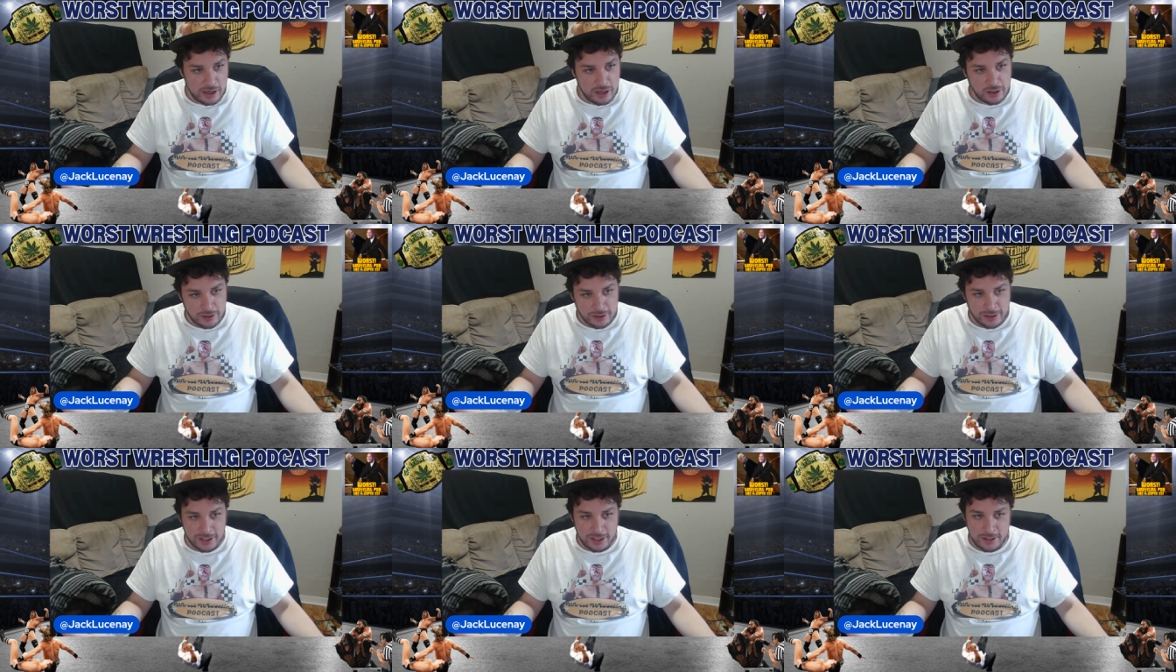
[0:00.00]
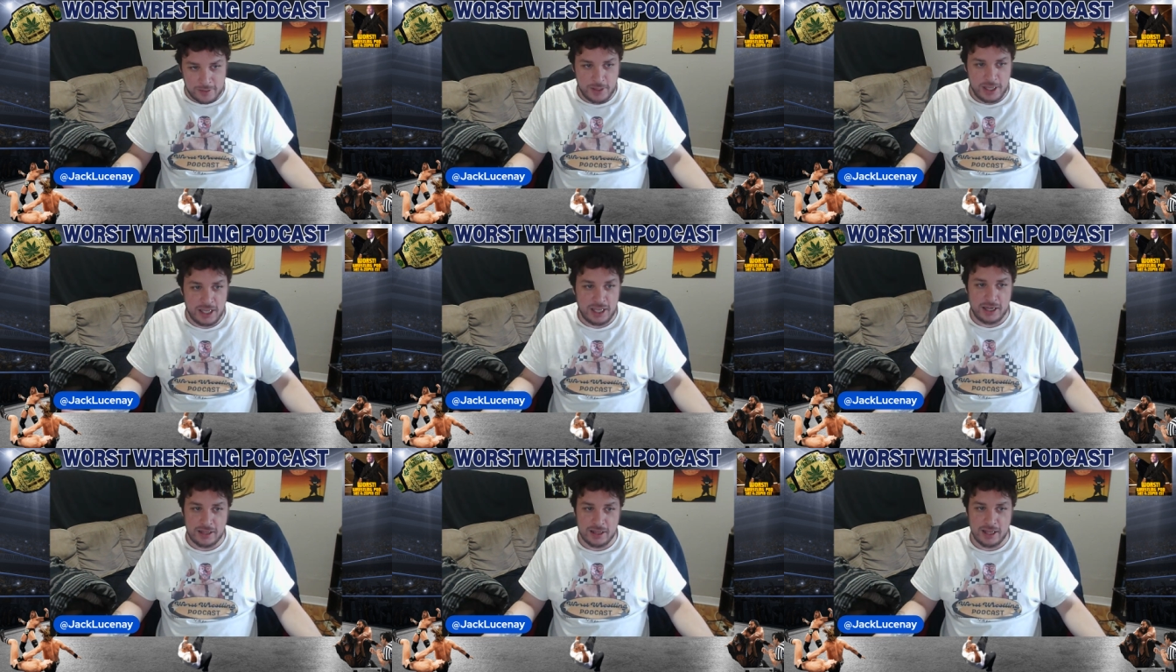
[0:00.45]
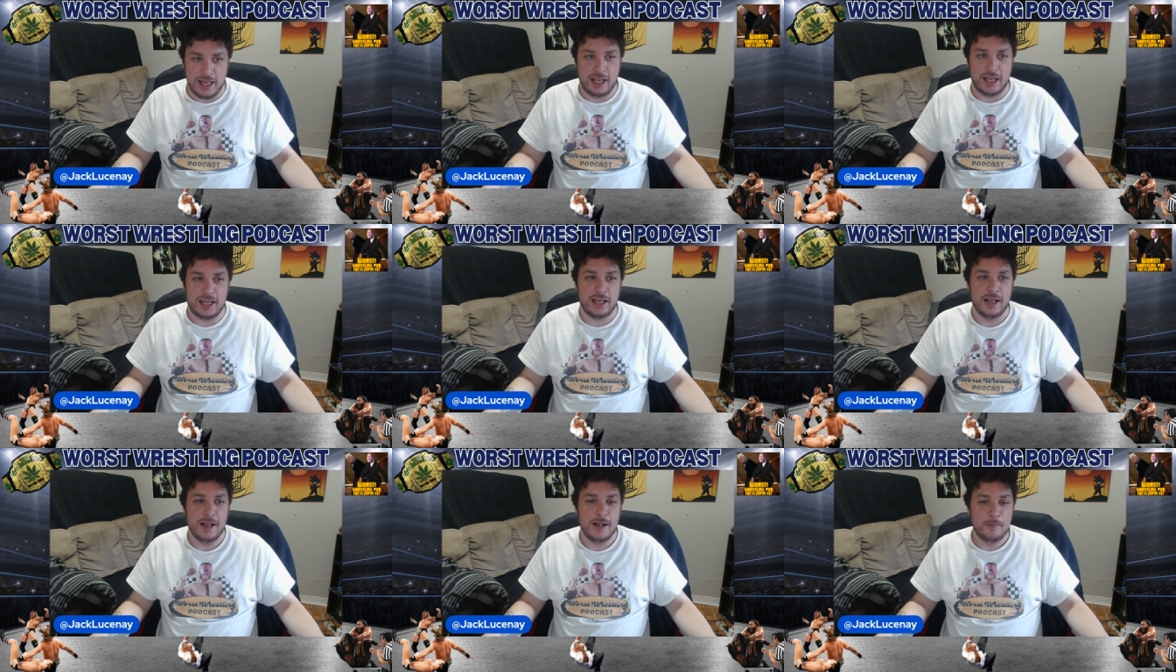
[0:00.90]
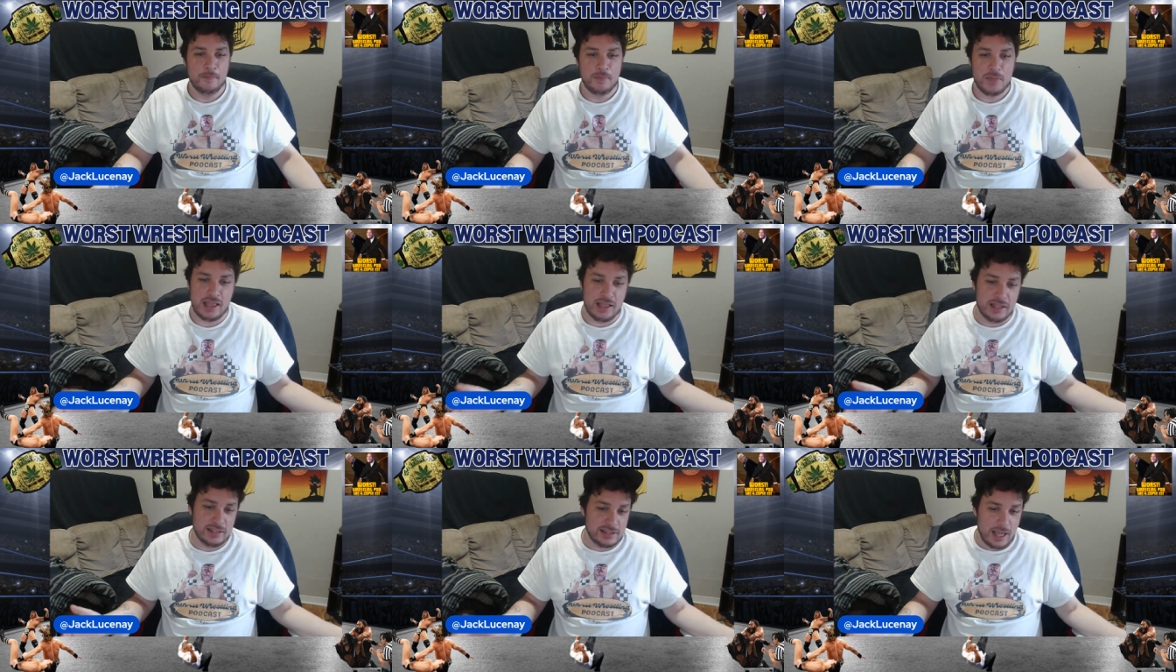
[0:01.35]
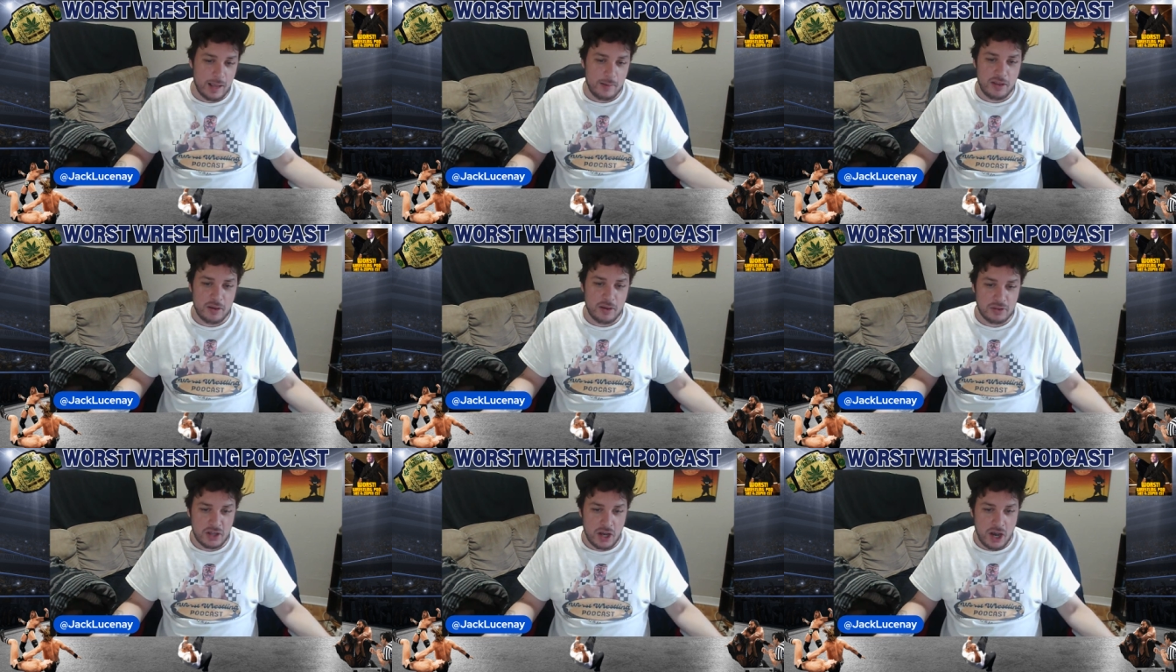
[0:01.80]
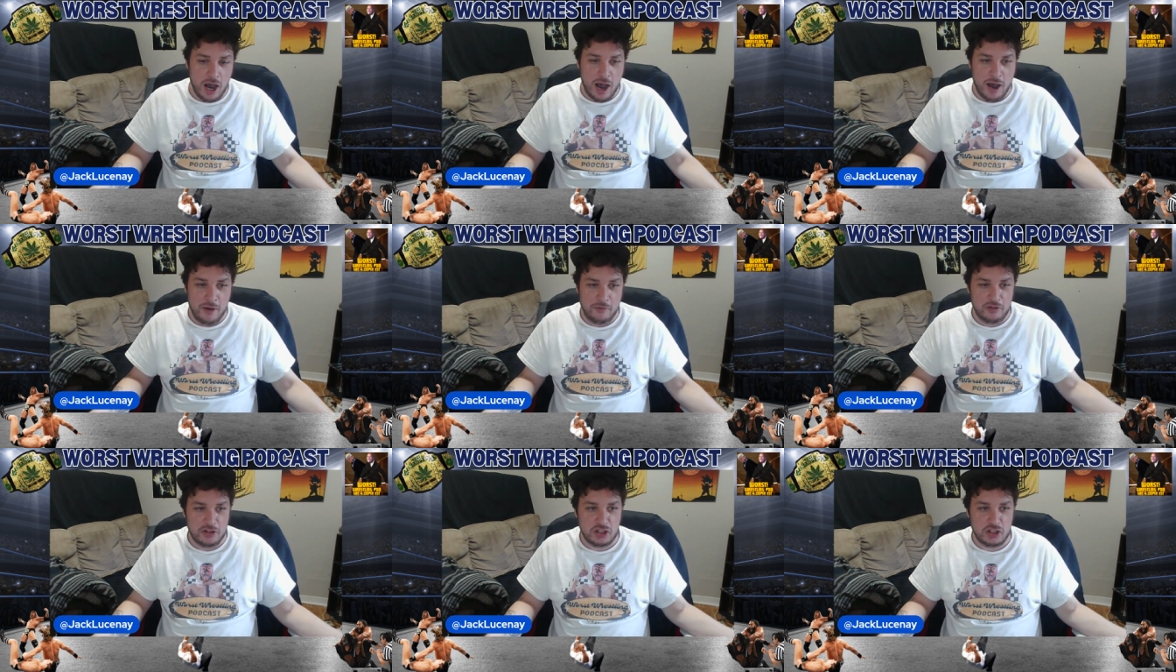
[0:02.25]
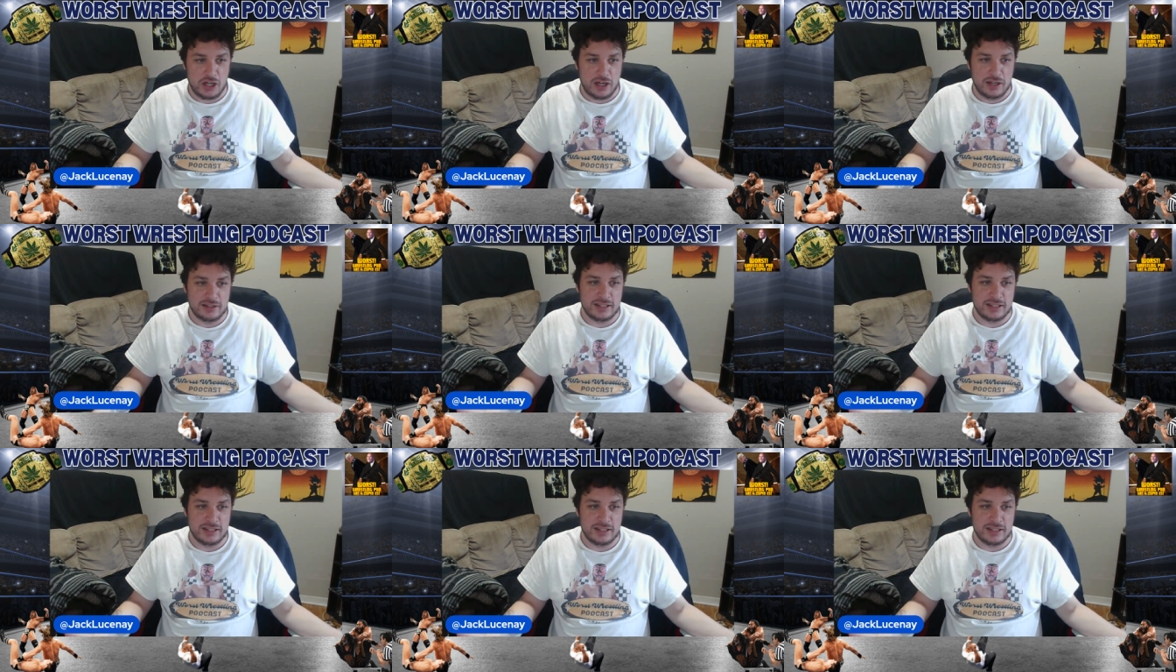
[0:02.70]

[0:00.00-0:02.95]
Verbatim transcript: You know what I mean? Like, and the same thing with the office chair.